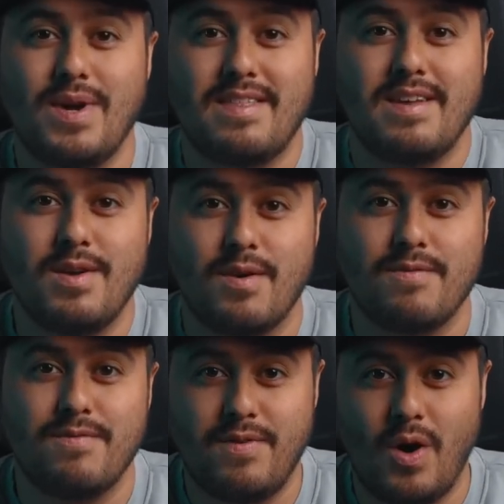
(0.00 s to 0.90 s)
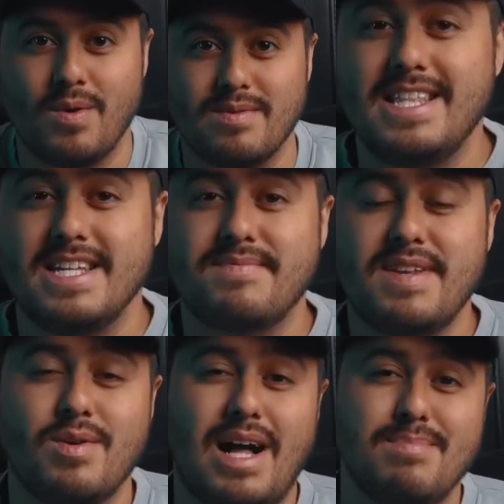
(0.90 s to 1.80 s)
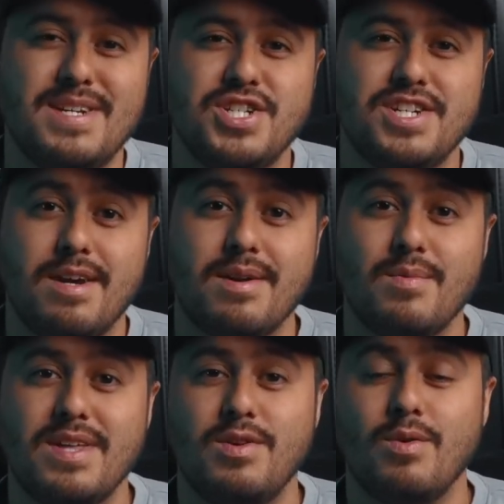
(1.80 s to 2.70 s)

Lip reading: with your phone. In this video, I'll be sharing with